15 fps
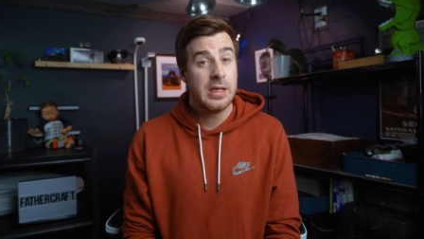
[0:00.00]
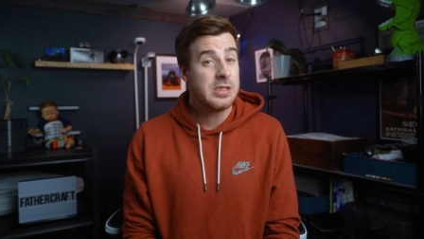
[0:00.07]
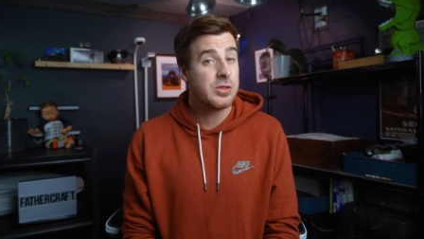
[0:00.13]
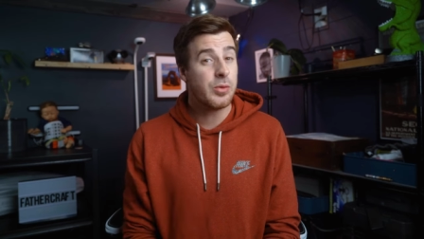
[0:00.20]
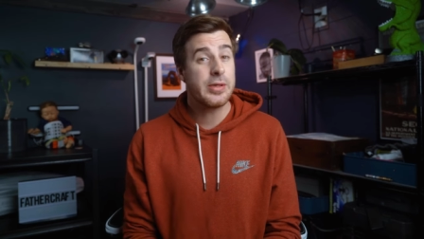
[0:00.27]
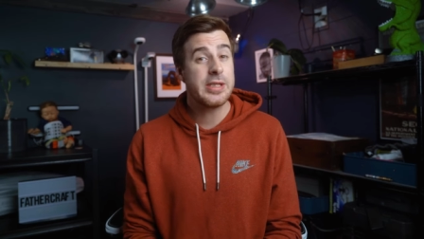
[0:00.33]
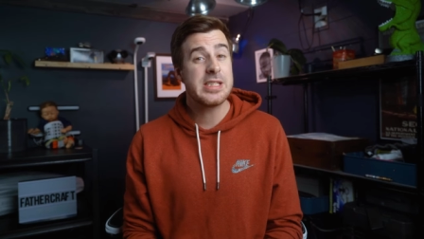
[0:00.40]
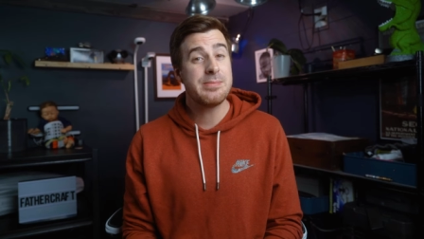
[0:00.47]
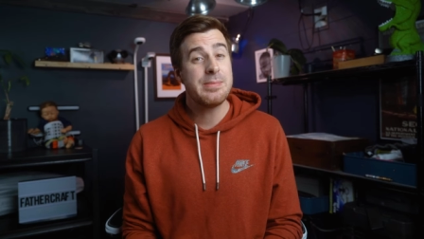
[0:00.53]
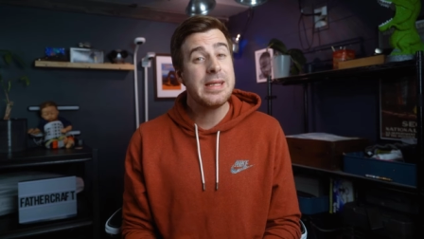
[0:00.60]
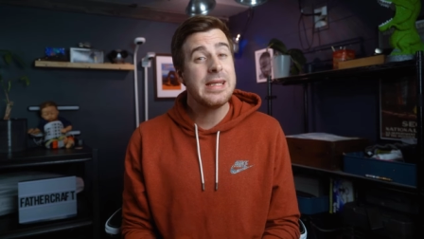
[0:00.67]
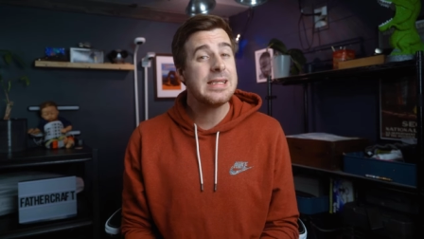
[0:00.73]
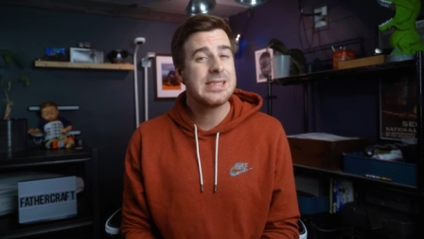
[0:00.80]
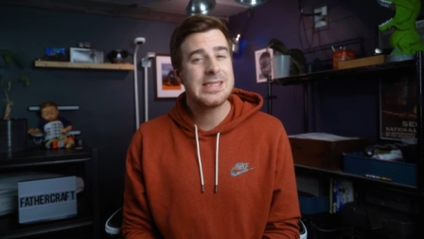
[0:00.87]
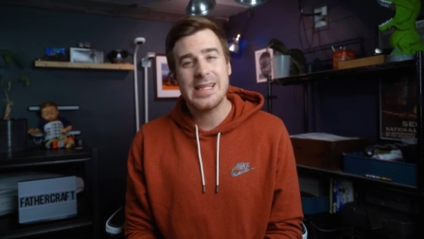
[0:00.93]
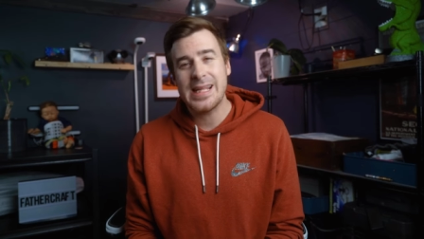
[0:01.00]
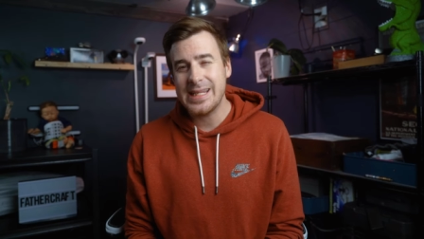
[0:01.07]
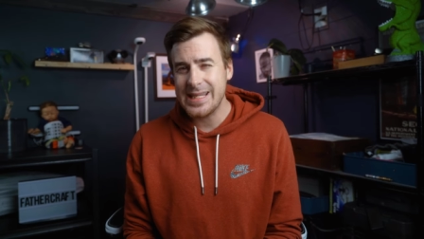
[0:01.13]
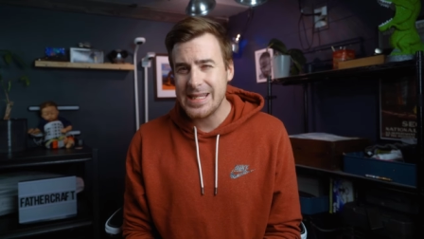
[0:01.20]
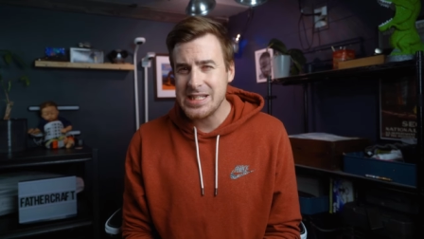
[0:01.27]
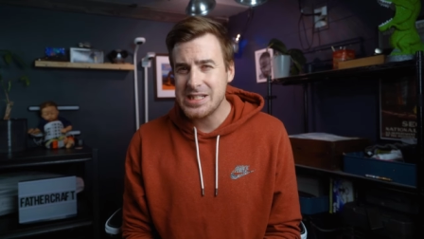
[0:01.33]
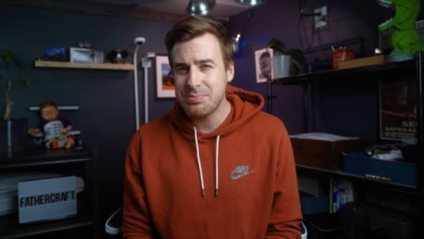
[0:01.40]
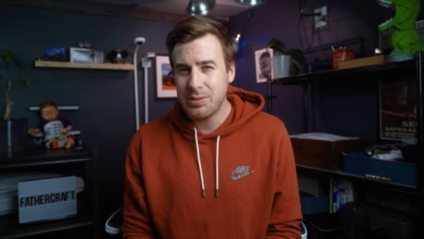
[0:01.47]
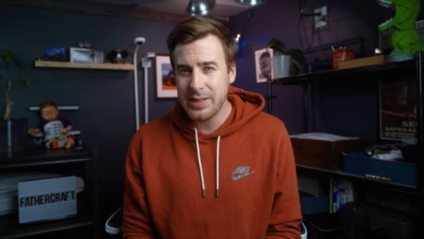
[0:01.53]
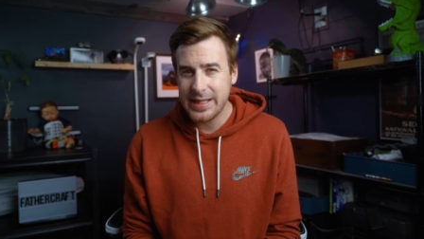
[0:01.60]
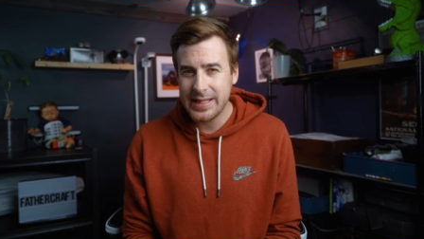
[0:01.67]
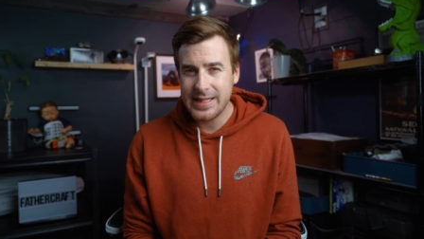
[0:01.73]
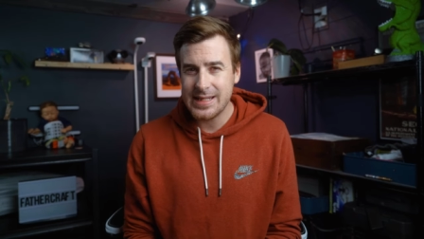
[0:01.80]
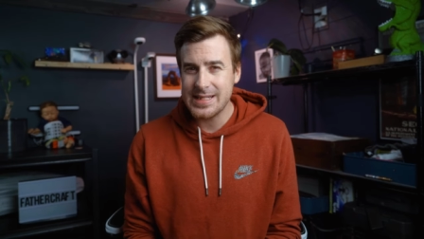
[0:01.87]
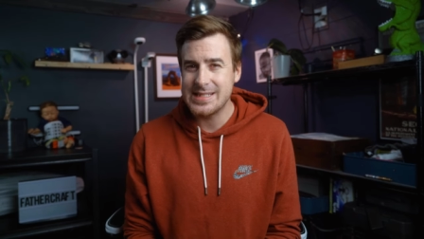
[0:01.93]
So what this means is that each
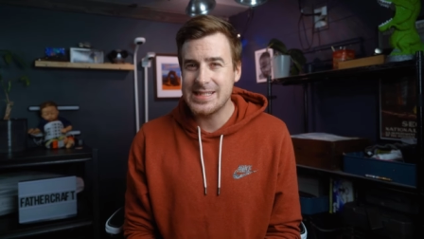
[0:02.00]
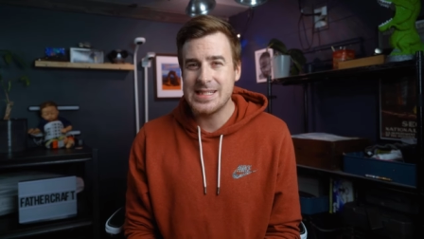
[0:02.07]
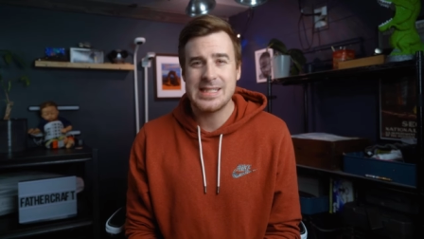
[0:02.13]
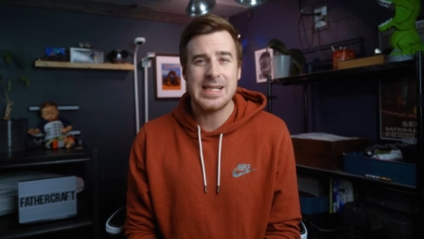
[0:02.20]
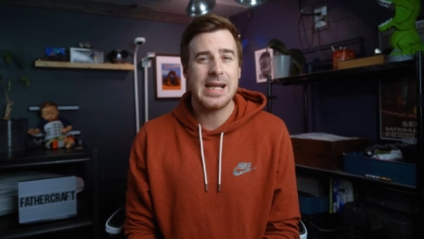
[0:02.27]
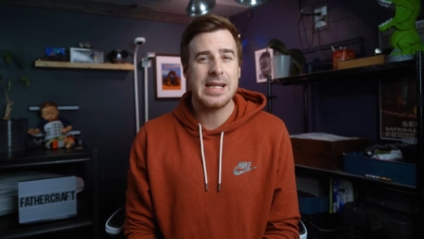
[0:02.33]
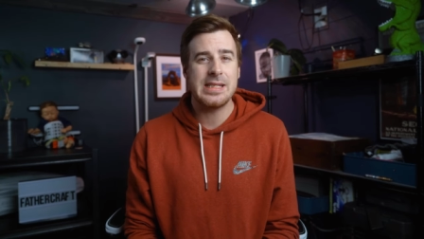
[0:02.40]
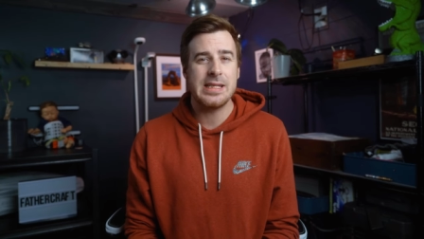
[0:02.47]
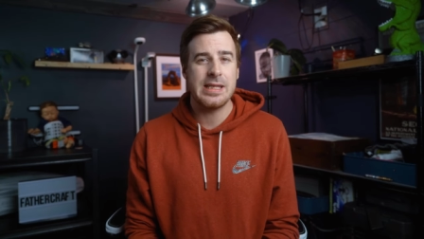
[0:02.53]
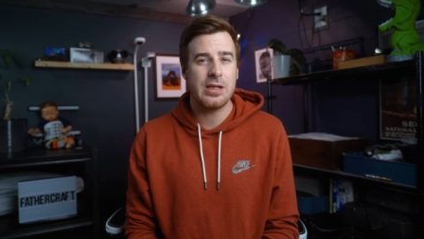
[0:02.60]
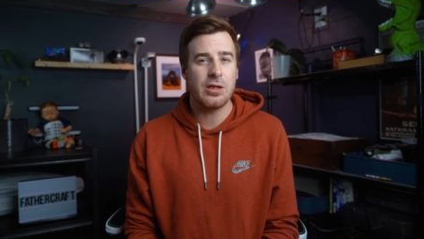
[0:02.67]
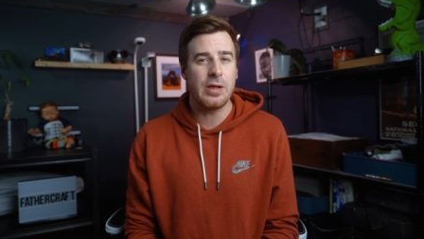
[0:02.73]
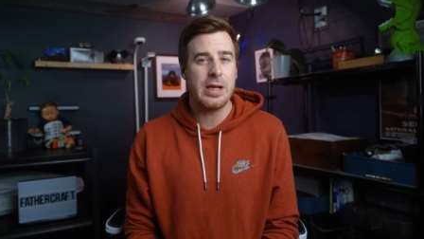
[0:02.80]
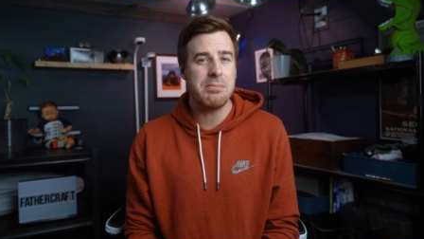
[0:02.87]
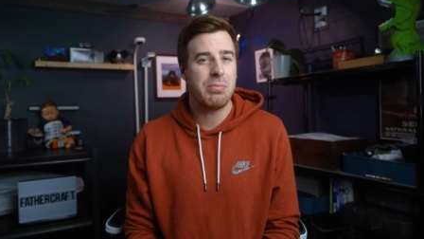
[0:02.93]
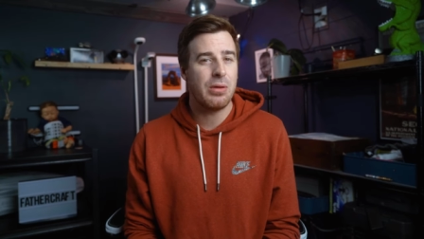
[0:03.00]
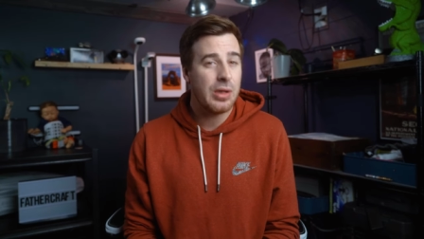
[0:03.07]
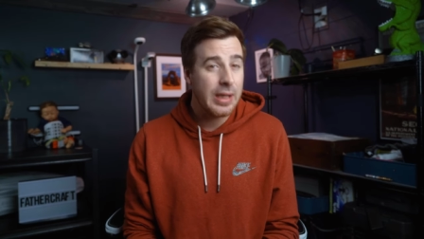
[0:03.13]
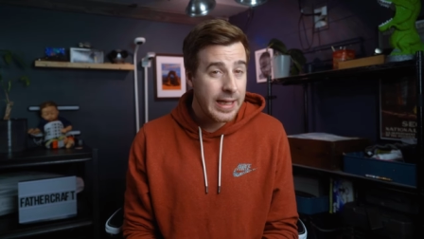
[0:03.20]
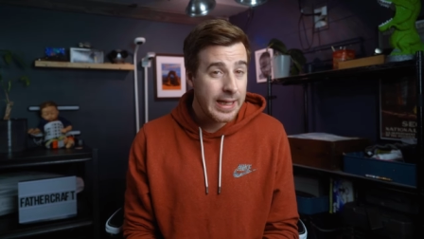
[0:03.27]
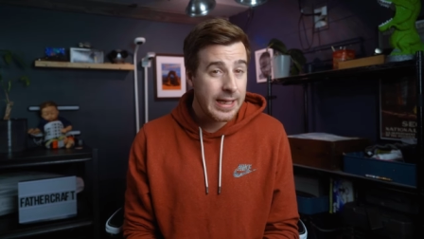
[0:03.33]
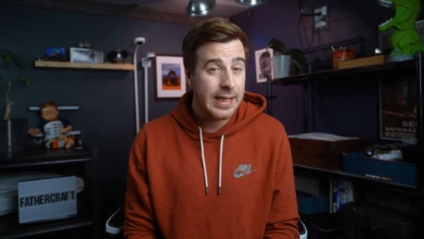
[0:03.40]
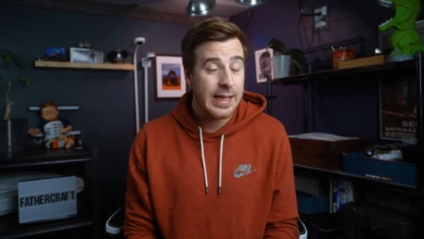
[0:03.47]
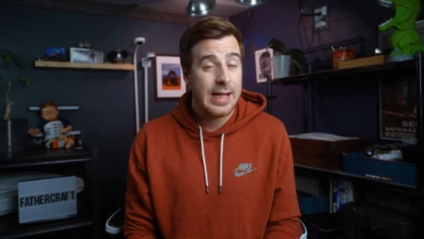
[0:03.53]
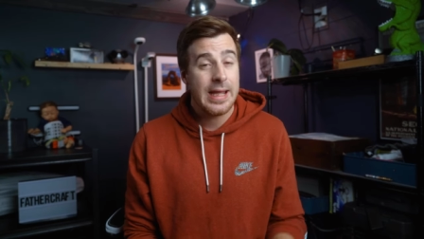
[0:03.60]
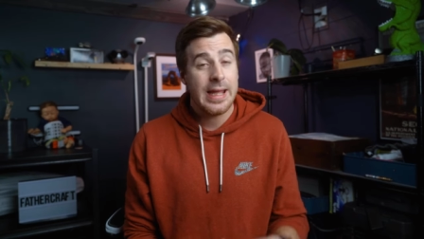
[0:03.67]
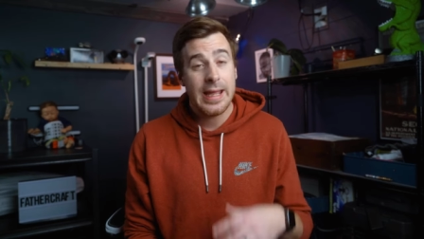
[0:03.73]
play kit is designed to integrate play